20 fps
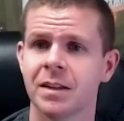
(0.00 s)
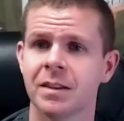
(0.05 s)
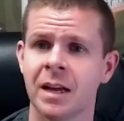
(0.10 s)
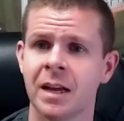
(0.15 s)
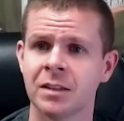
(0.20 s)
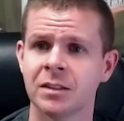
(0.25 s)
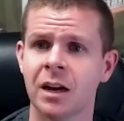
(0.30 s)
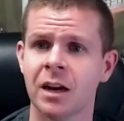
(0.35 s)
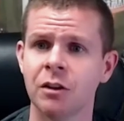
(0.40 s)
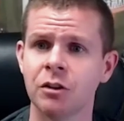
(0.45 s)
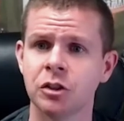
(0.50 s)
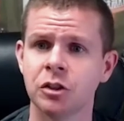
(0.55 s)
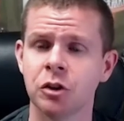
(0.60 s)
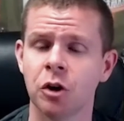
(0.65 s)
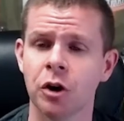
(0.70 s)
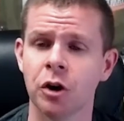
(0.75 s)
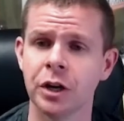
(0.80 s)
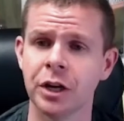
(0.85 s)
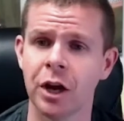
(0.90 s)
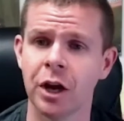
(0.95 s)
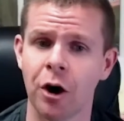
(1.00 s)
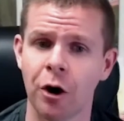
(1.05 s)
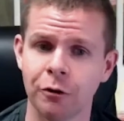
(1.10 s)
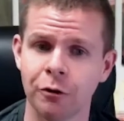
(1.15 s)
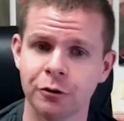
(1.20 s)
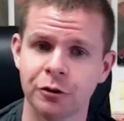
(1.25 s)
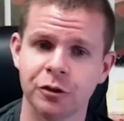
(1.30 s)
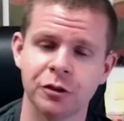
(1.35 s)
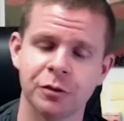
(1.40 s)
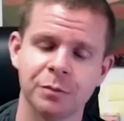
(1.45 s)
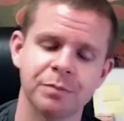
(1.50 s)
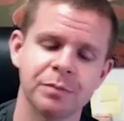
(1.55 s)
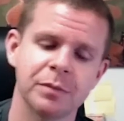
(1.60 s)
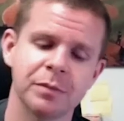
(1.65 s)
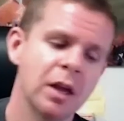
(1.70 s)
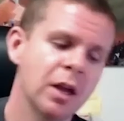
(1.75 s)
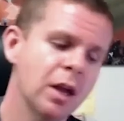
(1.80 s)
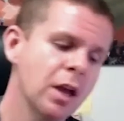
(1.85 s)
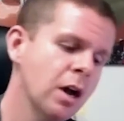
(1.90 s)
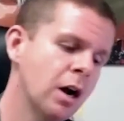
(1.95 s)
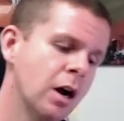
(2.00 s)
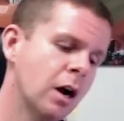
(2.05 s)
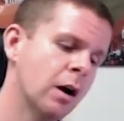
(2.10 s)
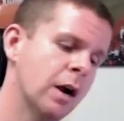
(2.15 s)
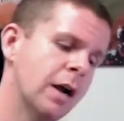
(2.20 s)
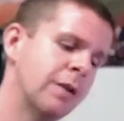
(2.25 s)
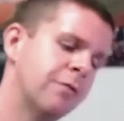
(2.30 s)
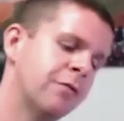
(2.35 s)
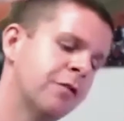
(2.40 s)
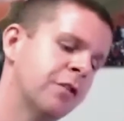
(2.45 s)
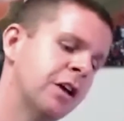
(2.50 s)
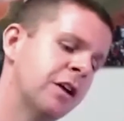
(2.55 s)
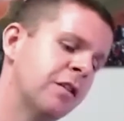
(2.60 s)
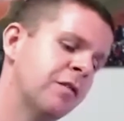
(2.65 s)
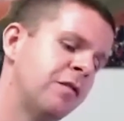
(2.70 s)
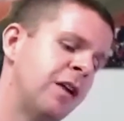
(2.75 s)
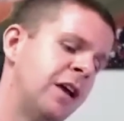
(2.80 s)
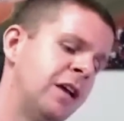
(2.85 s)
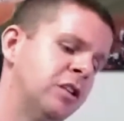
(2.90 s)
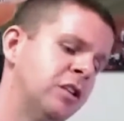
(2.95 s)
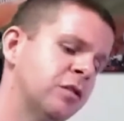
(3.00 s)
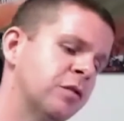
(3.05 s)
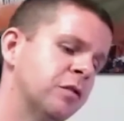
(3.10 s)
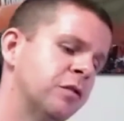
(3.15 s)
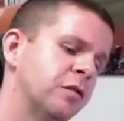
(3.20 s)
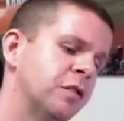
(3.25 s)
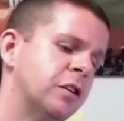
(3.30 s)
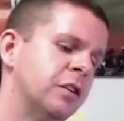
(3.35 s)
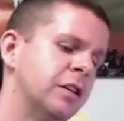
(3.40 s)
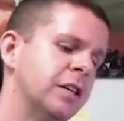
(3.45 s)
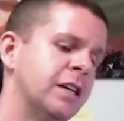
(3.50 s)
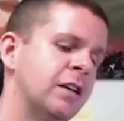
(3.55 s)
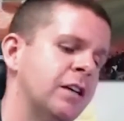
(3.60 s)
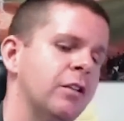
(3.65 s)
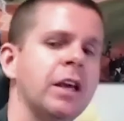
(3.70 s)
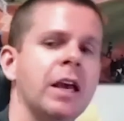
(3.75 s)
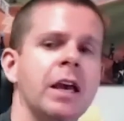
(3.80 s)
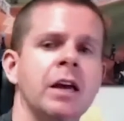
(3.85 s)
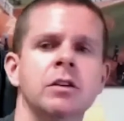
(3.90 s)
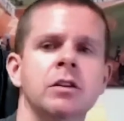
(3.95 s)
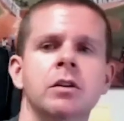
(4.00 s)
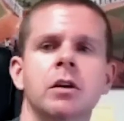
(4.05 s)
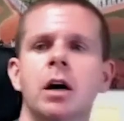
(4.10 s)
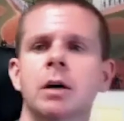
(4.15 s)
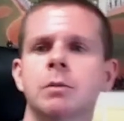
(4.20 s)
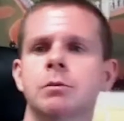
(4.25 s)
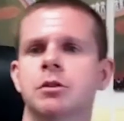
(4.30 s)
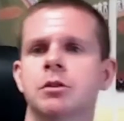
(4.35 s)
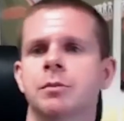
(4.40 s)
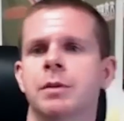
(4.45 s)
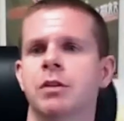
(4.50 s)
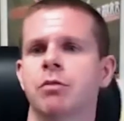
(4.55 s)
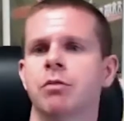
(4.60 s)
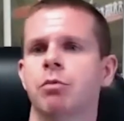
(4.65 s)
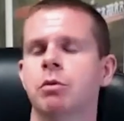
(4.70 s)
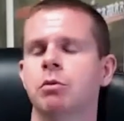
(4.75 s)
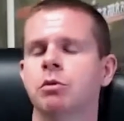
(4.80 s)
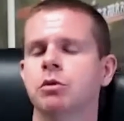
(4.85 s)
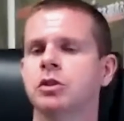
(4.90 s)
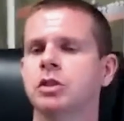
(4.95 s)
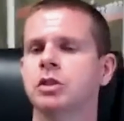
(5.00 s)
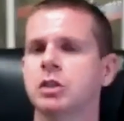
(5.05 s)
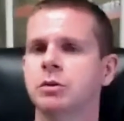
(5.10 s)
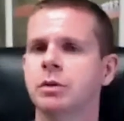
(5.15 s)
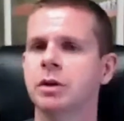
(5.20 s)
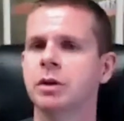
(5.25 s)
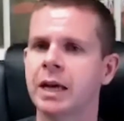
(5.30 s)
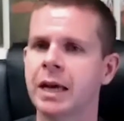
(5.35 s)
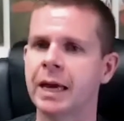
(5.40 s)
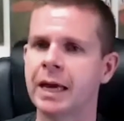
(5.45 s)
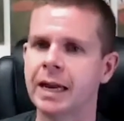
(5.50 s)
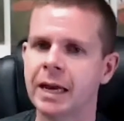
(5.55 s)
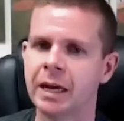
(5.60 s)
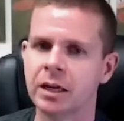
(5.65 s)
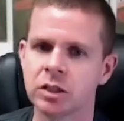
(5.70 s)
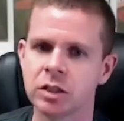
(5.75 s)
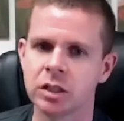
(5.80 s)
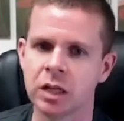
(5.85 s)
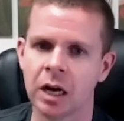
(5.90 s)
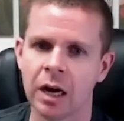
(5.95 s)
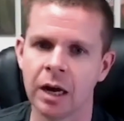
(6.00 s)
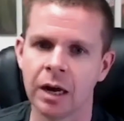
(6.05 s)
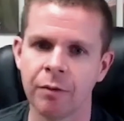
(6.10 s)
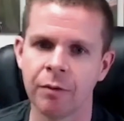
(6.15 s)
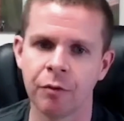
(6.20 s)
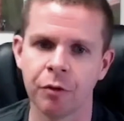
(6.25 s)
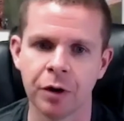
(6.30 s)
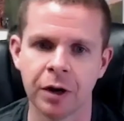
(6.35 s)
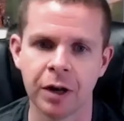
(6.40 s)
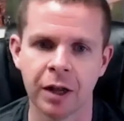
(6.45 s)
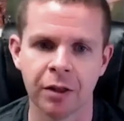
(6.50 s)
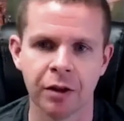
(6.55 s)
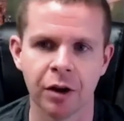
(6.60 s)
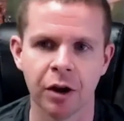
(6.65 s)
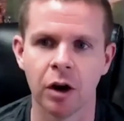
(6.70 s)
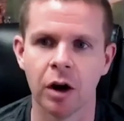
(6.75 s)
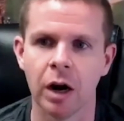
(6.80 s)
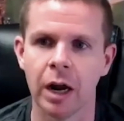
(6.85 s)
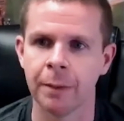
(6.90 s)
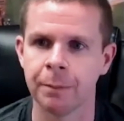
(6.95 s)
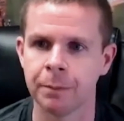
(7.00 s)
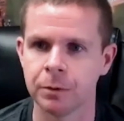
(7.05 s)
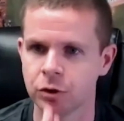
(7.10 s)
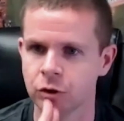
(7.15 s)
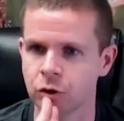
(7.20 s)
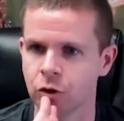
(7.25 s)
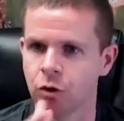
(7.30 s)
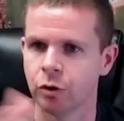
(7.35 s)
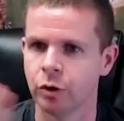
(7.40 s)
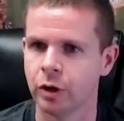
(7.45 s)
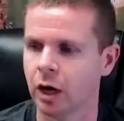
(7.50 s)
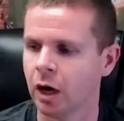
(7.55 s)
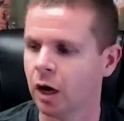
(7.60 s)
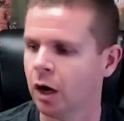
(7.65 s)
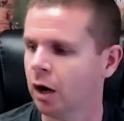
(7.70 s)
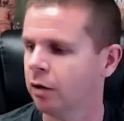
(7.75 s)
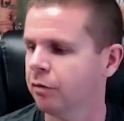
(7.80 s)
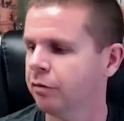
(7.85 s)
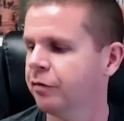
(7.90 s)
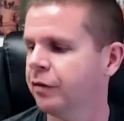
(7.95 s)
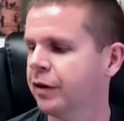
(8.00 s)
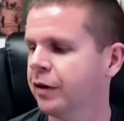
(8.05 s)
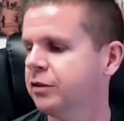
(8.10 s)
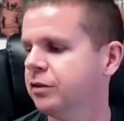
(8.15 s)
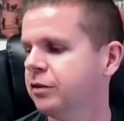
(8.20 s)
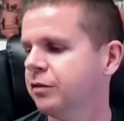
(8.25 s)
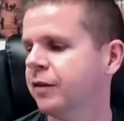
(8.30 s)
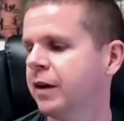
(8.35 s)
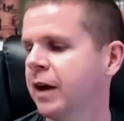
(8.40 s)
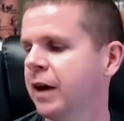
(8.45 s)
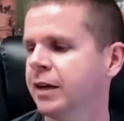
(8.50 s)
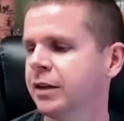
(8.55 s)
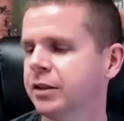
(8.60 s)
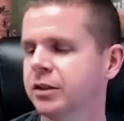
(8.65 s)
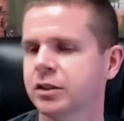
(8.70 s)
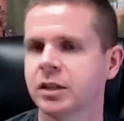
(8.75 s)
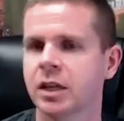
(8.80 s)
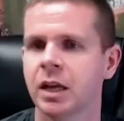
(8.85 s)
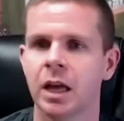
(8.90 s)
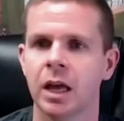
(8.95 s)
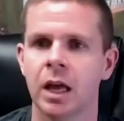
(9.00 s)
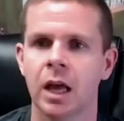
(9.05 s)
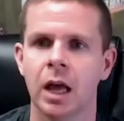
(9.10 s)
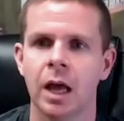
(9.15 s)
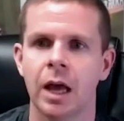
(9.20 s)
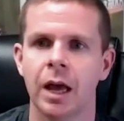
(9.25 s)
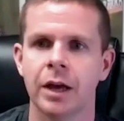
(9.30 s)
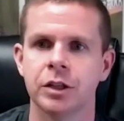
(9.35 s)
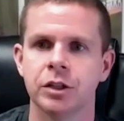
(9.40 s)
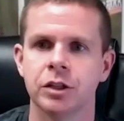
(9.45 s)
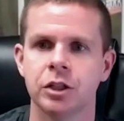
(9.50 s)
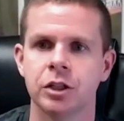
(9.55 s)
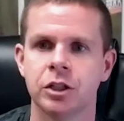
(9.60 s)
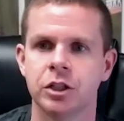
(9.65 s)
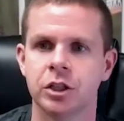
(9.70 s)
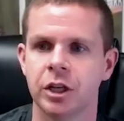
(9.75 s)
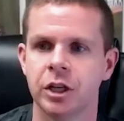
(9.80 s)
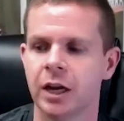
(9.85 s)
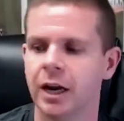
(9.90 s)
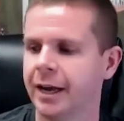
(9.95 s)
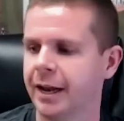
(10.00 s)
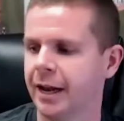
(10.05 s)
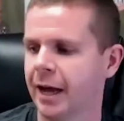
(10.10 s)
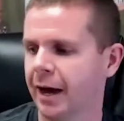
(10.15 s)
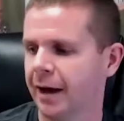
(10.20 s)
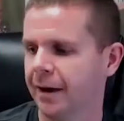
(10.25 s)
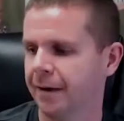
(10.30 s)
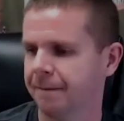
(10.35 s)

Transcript: That's how the story goes. All right, for Nick Face, for Phil Healy, and Tom Smith, we will see you again next time for another episode of Face the Facts. See you later.